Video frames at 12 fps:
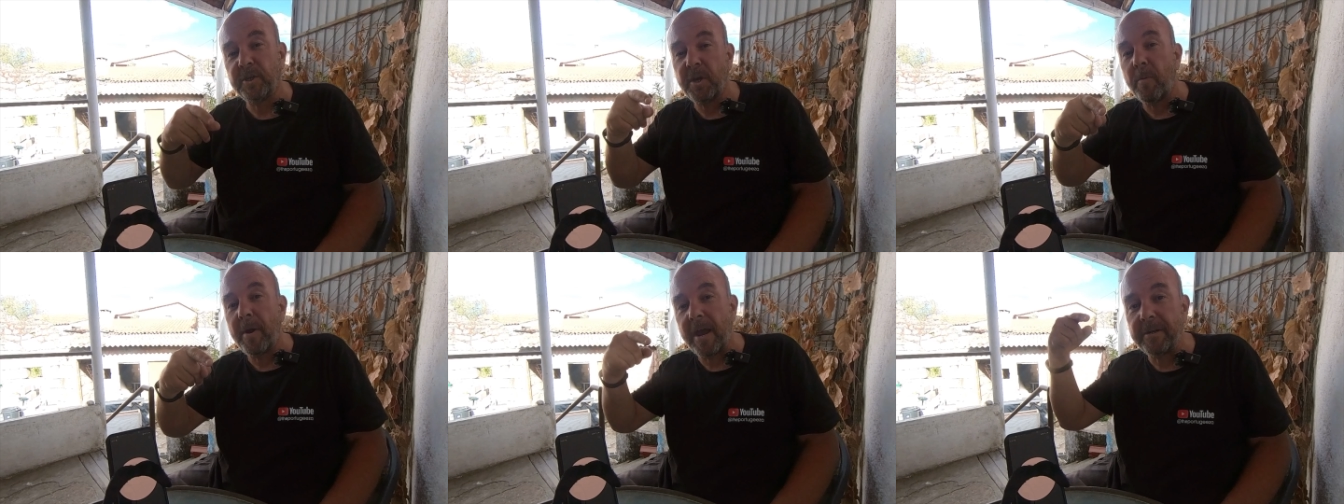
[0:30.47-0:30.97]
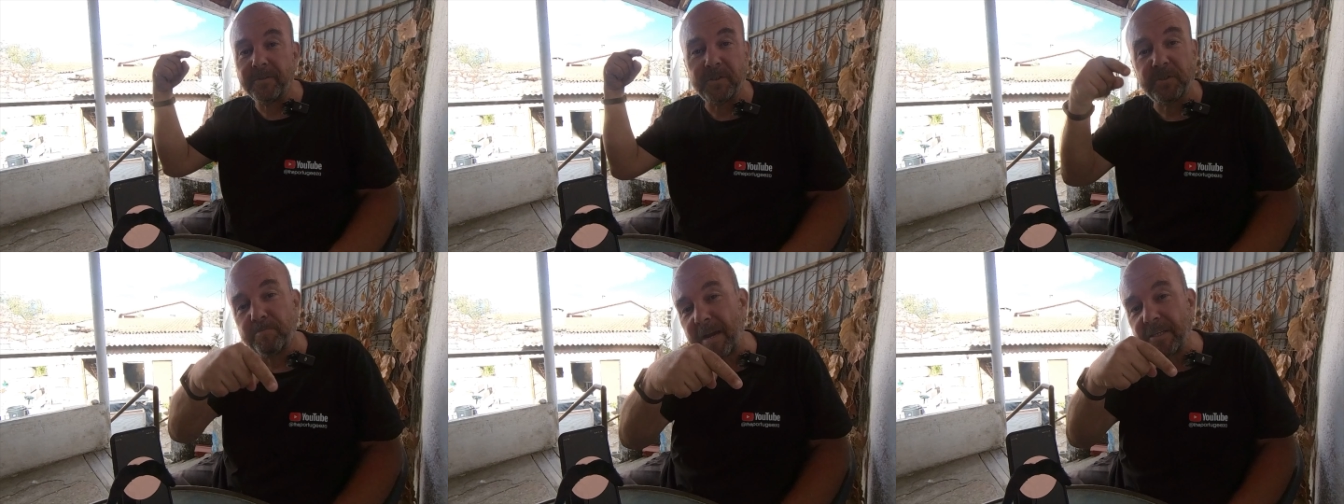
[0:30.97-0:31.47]
So go ahead
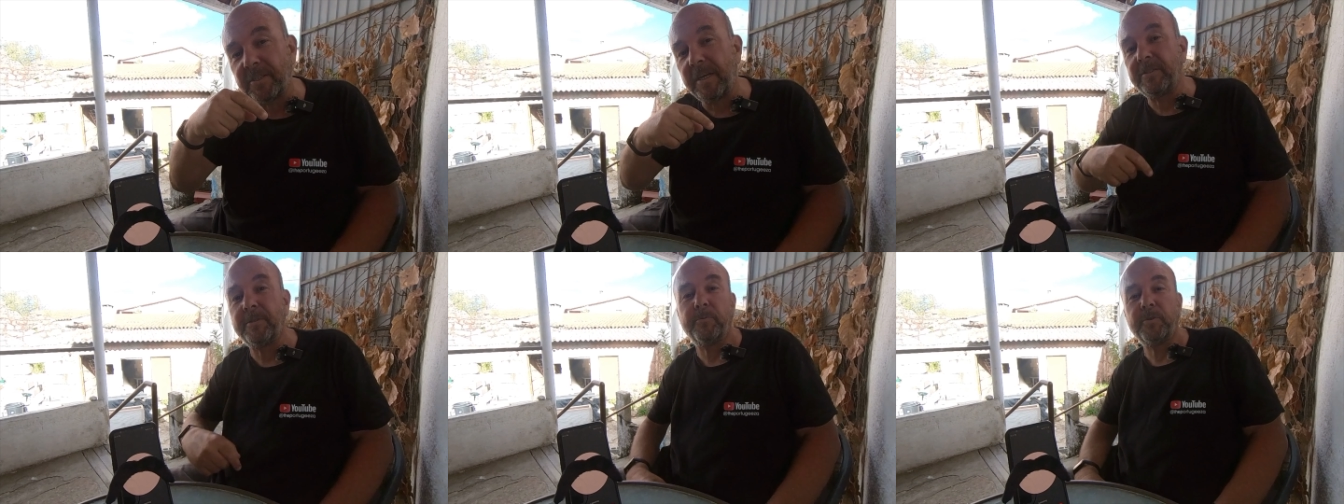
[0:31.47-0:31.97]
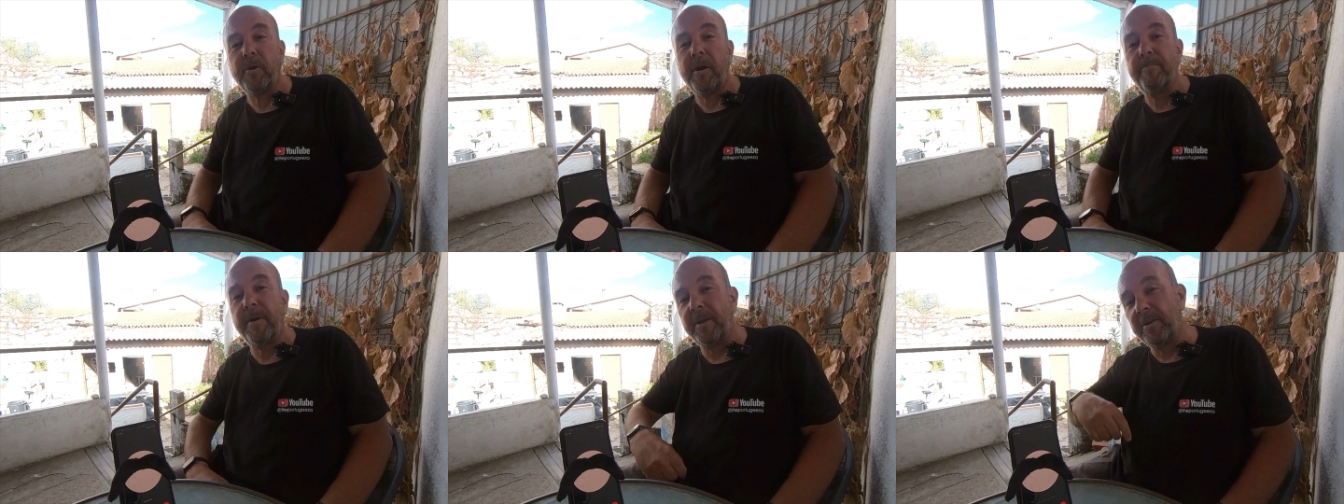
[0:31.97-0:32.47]
and smash that
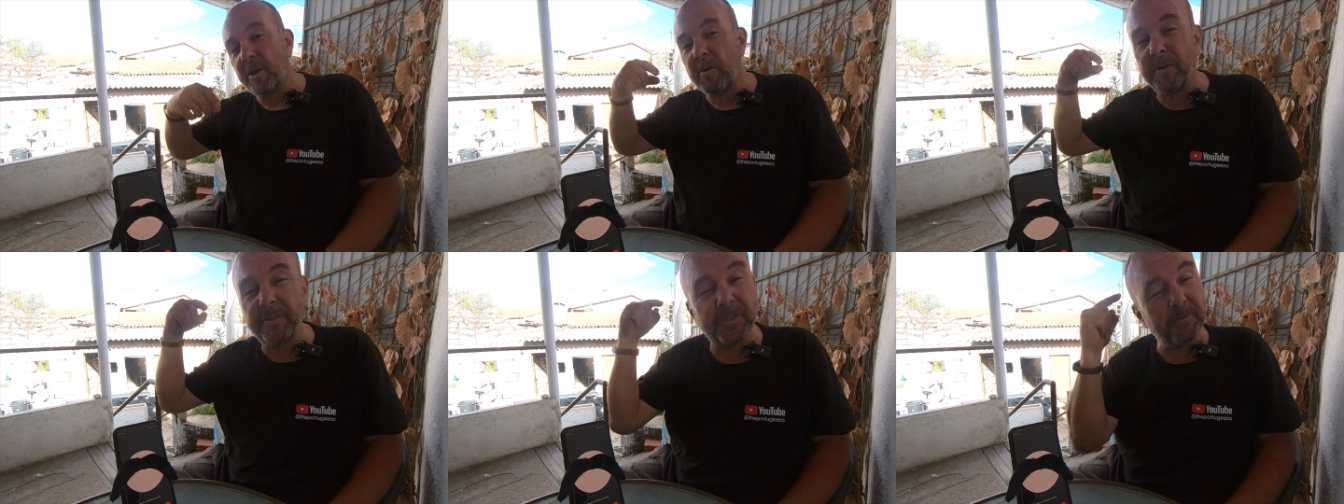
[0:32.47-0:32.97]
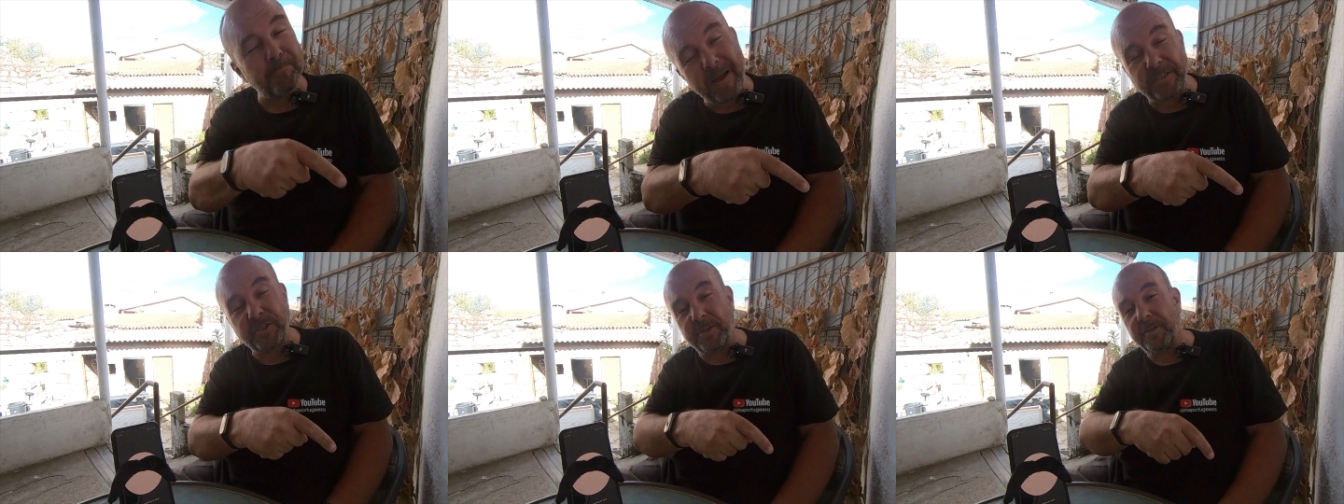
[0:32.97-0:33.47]
subscribe button. Go on,
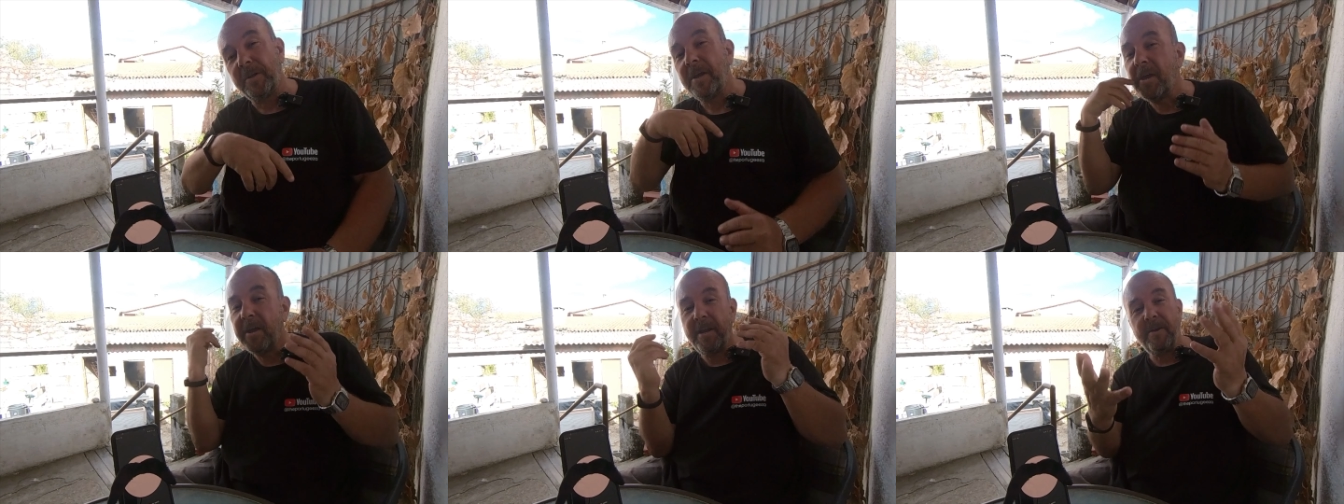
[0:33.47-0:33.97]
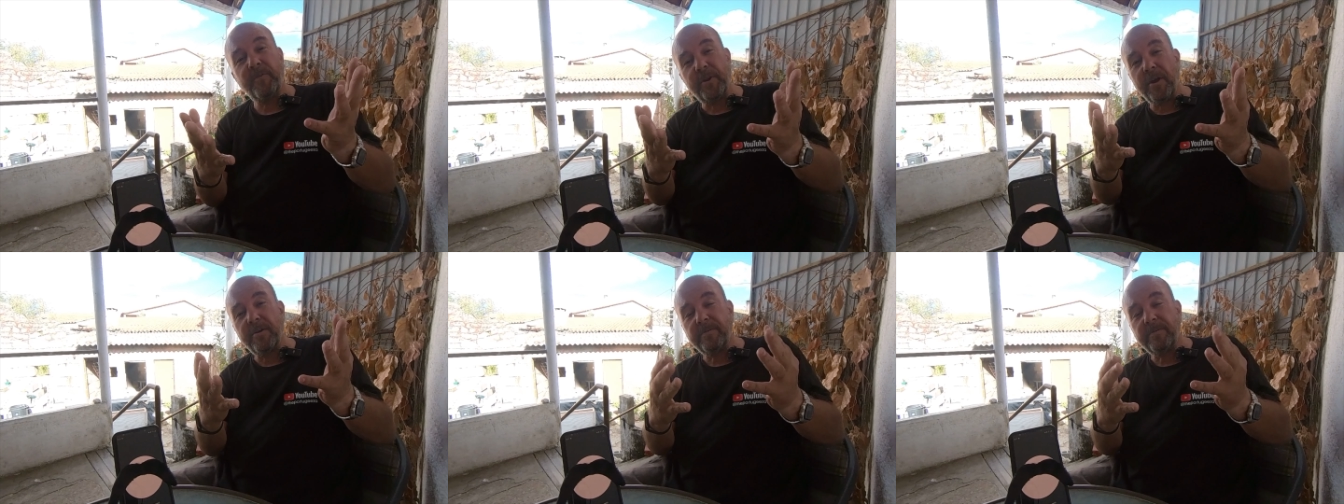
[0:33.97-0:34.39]
smash it. And if you